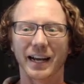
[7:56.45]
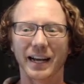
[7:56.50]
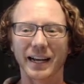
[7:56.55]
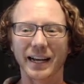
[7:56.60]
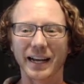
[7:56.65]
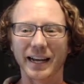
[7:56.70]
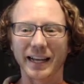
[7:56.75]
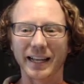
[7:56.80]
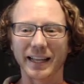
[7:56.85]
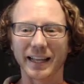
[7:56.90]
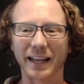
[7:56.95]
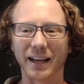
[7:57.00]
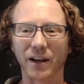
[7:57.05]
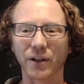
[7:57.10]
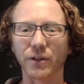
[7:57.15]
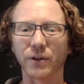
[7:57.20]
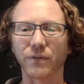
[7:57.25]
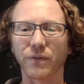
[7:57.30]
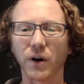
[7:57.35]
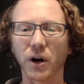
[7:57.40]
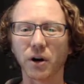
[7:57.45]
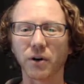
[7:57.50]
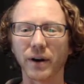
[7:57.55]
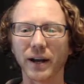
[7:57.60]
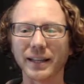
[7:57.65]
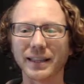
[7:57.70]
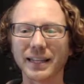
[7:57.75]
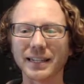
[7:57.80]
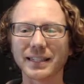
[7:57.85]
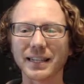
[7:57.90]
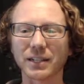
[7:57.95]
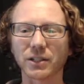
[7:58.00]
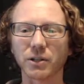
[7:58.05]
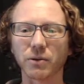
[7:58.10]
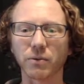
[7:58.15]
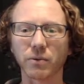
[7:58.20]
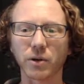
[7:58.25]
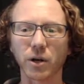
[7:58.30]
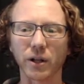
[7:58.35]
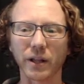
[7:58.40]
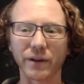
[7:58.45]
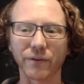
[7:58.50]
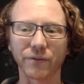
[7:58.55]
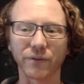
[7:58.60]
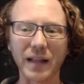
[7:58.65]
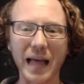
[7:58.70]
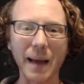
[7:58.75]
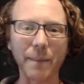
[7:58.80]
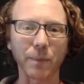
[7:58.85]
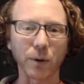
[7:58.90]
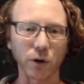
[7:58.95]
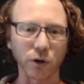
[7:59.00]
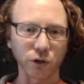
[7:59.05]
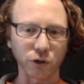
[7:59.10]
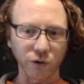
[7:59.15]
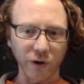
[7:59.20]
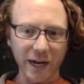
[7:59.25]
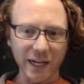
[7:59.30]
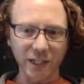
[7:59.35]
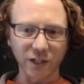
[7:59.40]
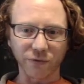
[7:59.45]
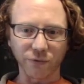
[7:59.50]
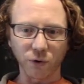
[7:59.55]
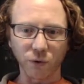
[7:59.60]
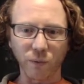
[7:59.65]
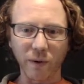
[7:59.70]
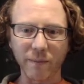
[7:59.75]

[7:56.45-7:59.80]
on the far right, that's actually what we call a flapper dress for